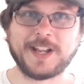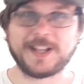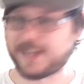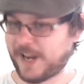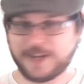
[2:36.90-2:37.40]

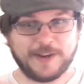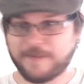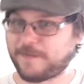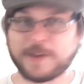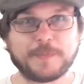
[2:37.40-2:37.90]
You
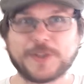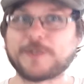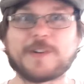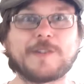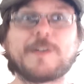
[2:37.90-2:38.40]
could flip
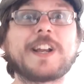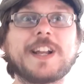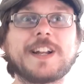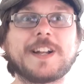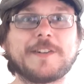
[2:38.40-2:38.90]
through and
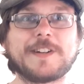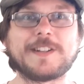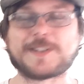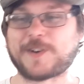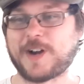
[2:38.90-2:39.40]
read, and it would
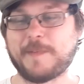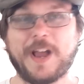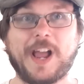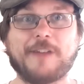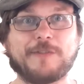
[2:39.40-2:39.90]
describe
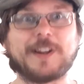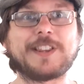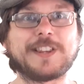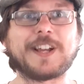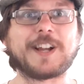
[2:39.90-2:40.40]

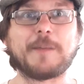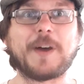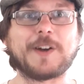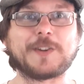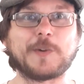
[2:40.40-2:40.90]
everything
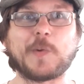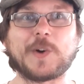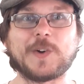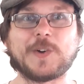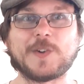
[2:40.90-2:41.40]
about the
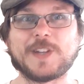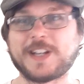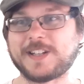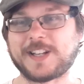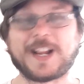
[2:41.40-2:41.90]
world
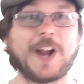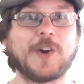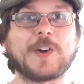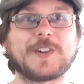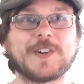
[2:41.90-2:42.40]
and the
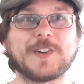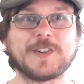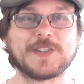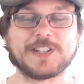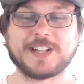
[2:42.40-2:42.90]

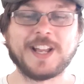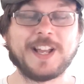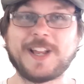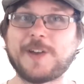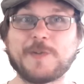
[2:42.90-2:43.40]
characters, and
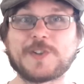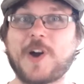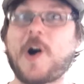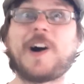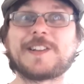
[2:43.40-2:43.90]
it was
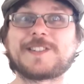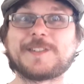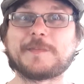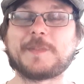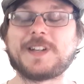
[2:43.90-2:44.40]

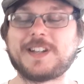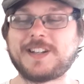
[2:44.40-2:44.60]
awesome.